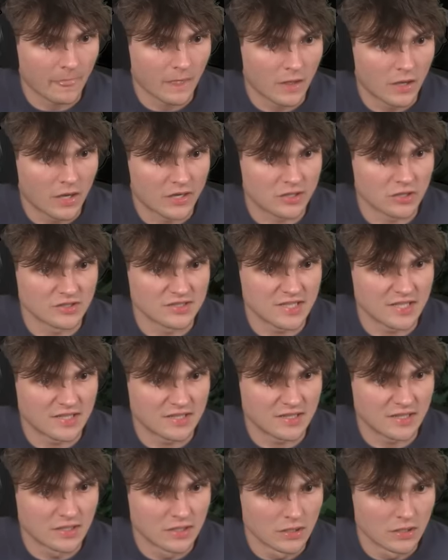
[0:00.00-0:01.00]
I can't see
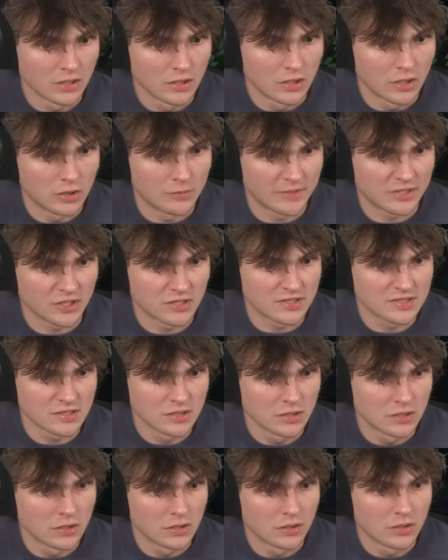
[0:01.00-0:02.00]
anything. Oh my goodness.
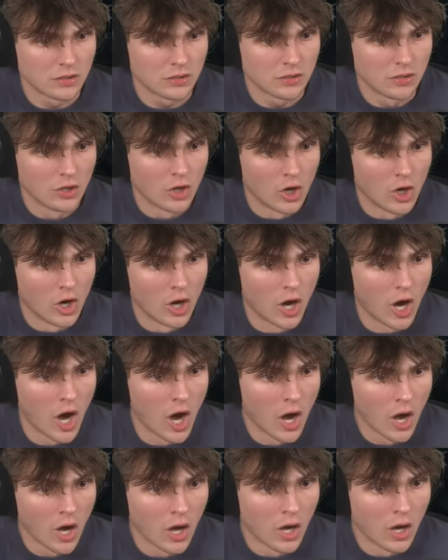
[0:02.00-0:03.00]

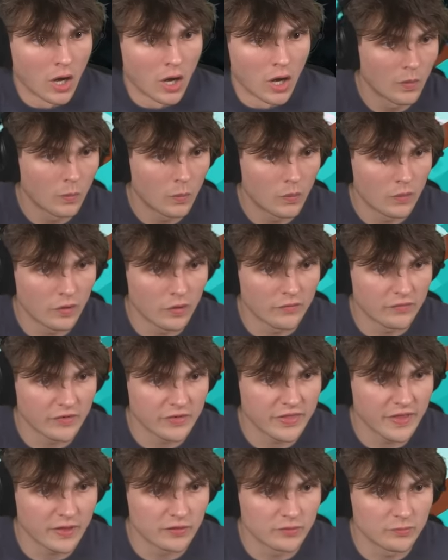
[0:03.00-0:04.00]
Oh! We're over a
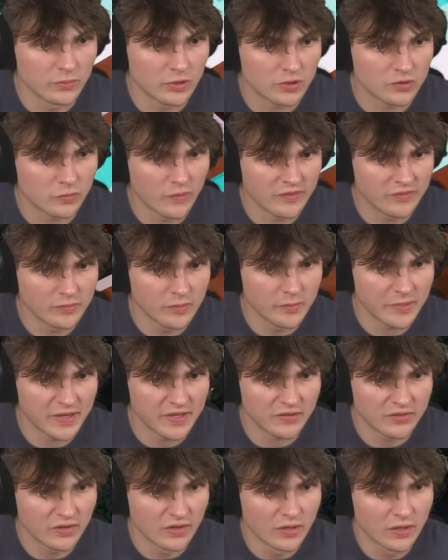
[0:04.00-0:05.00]
thousand blocks away from the
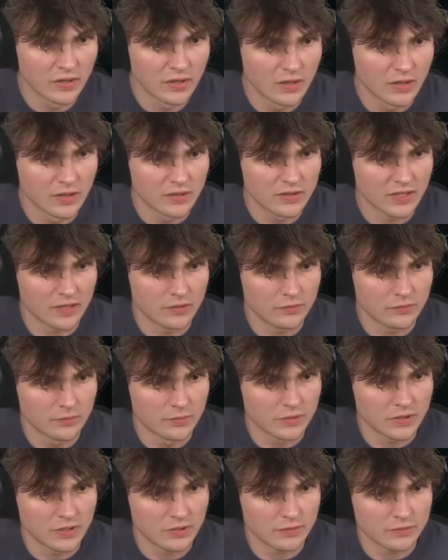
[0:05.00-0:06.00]
base. Get on,
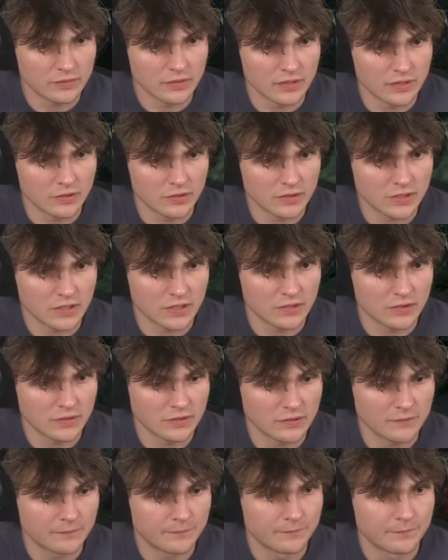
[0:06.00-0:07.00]
get on, get on it, get on it.
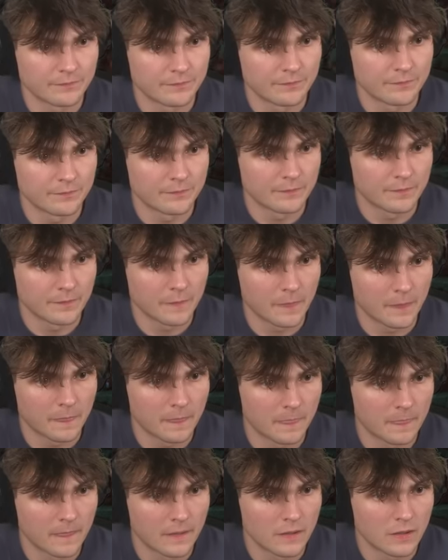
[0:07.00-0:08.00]

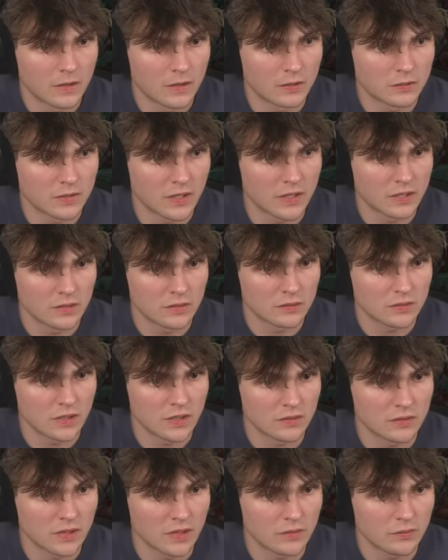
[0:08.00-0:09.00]
Okay, okay,
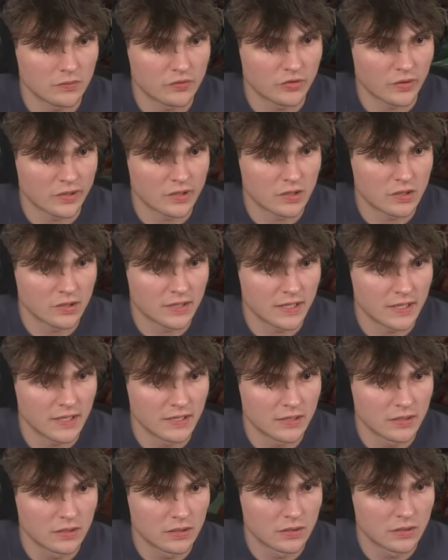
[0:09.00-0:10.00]
okay. So I can't kill
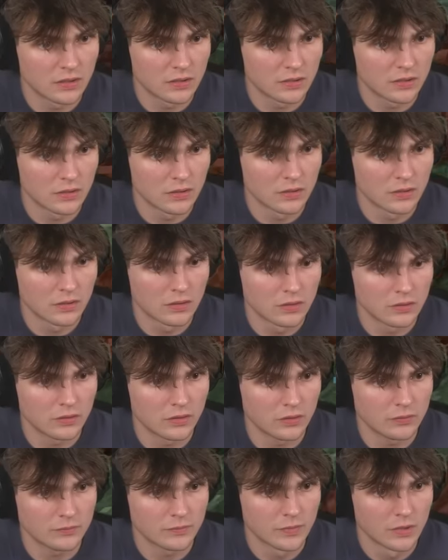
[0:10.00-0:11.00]

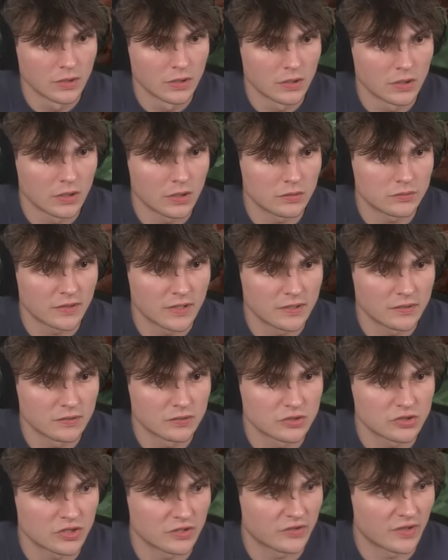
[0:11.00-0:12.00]
it. Okay,
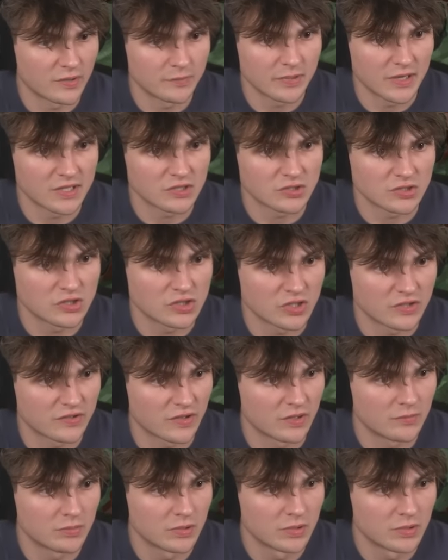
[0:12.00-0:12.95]
shut up. Actually, shut up.